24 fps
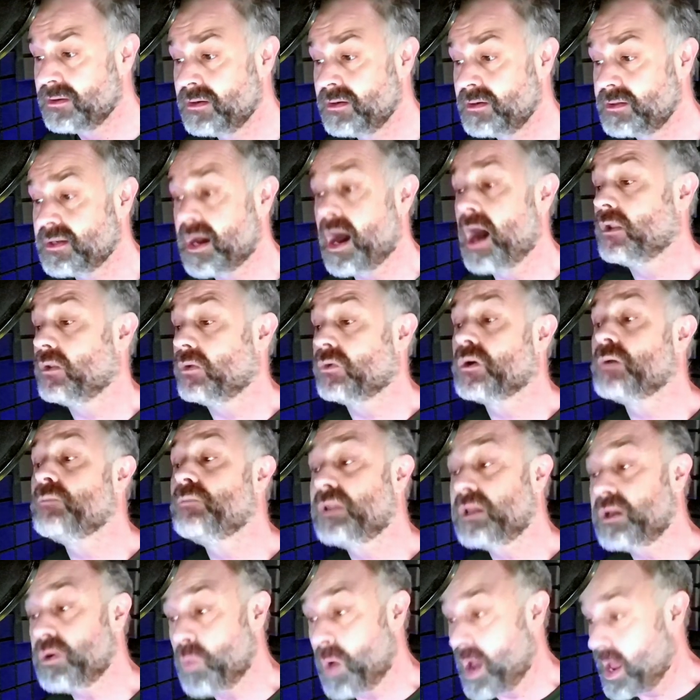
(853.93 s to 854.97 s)

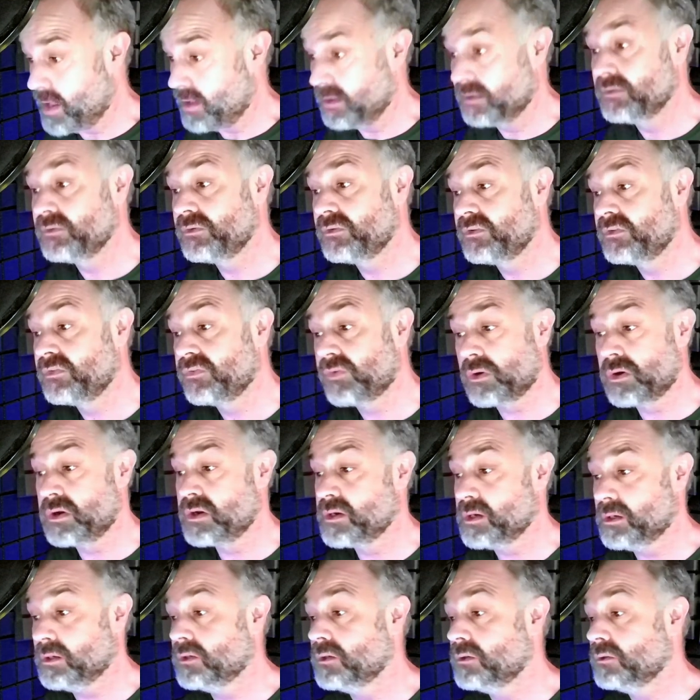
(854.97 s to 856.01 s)
Tolerably well, for an
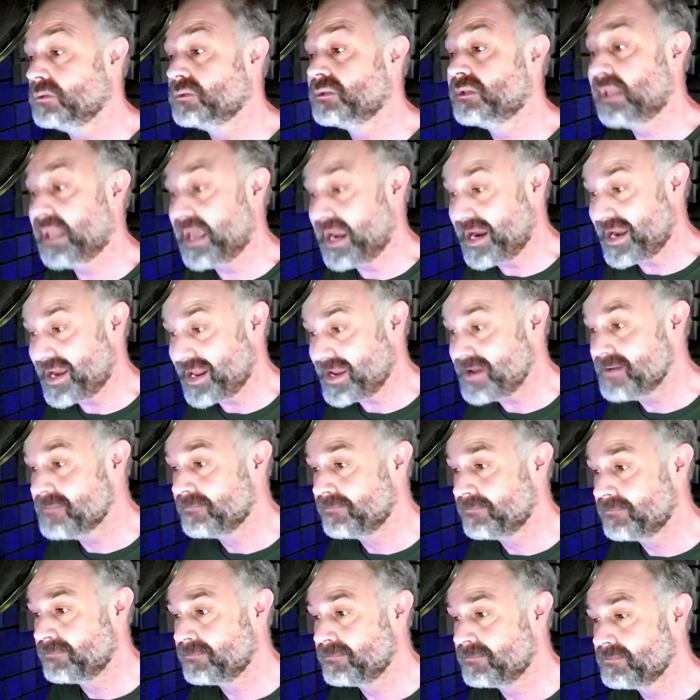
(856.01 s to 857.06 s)
old lady.
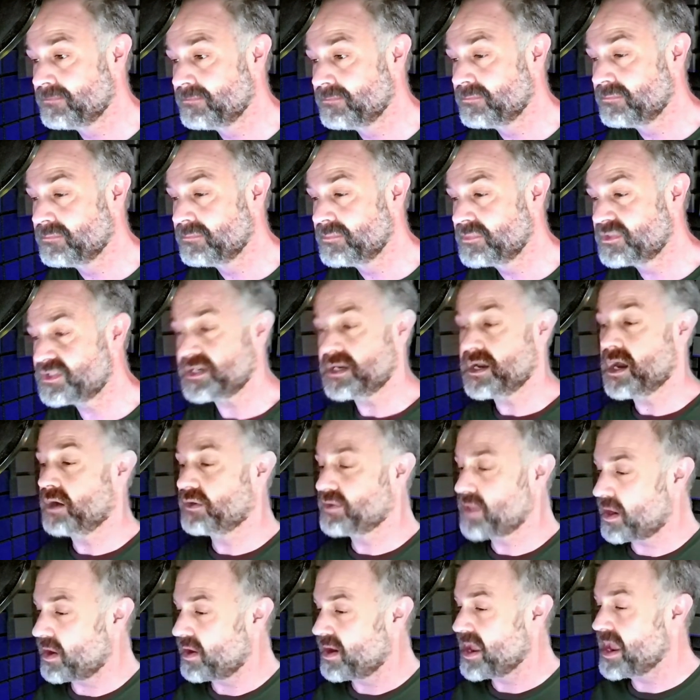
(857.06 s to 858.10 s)
She held
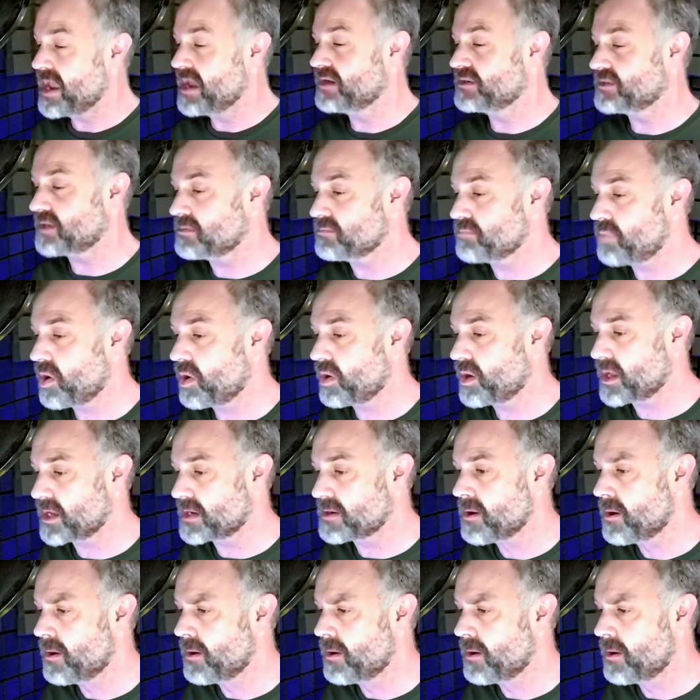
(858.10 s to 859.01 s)
out her hand in parting.